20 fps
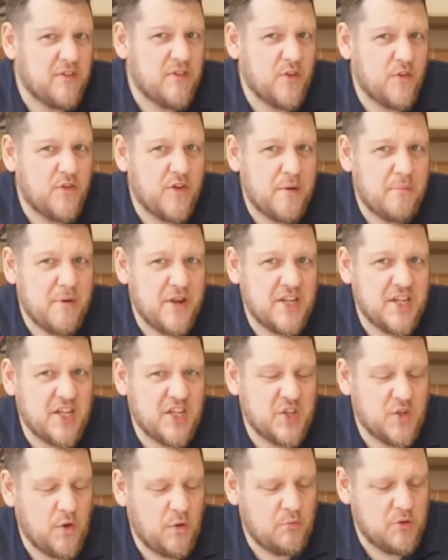you're fermenting
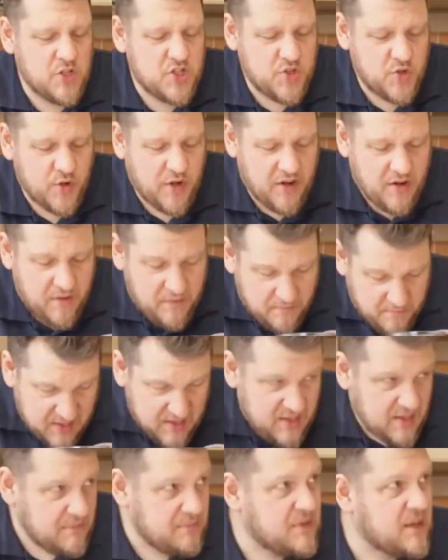normal sugar.
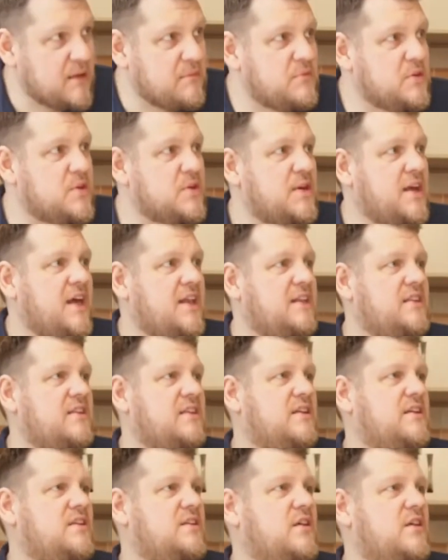Sometimes you get
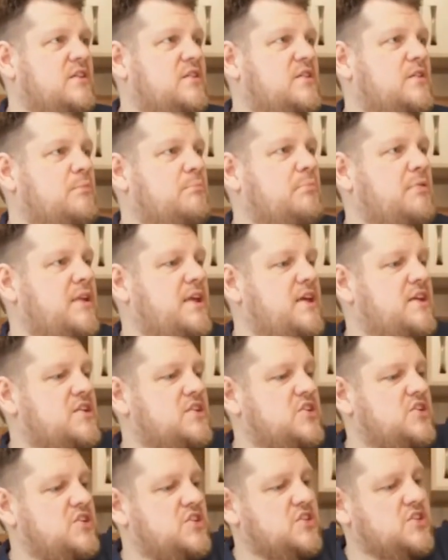the not so
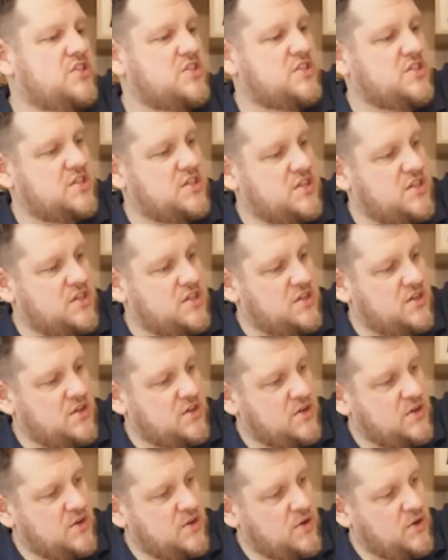pleasant
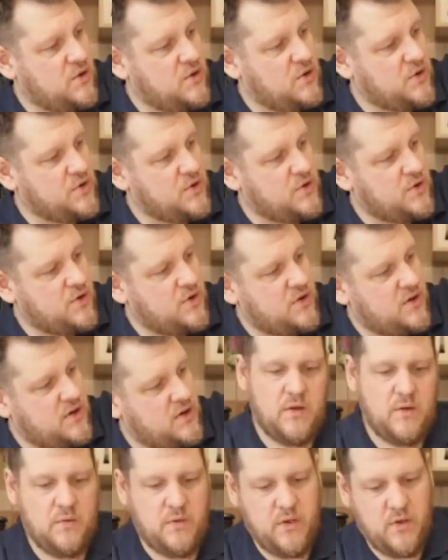odor.
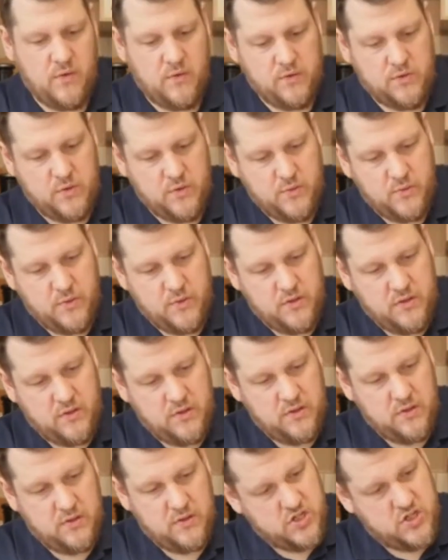We also
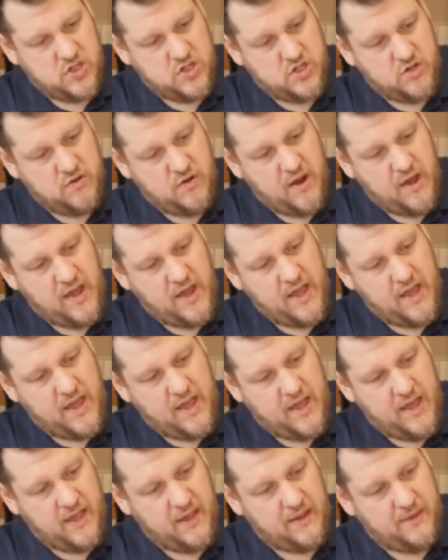will
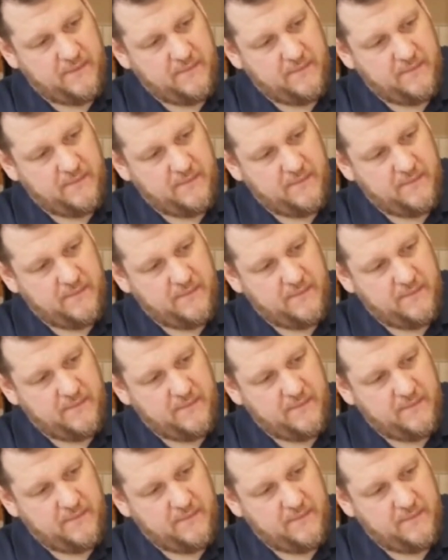try.